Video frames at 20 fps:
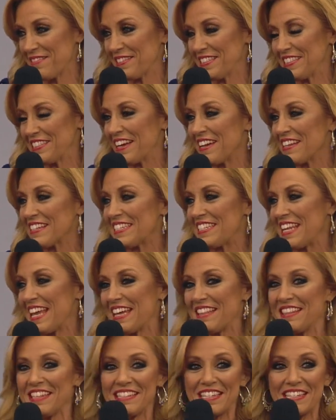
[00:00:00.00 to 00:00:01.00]
would y'all
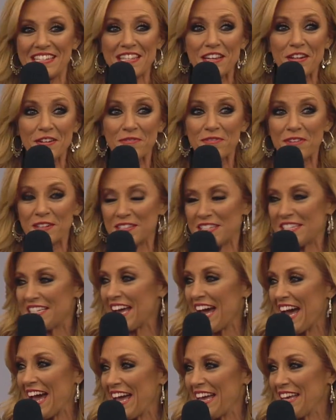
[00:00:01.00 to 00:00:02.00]
stand? This is their first
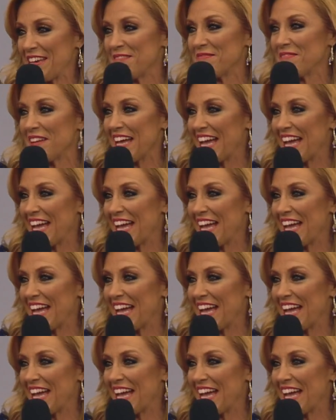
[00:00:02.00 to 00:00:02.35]
time.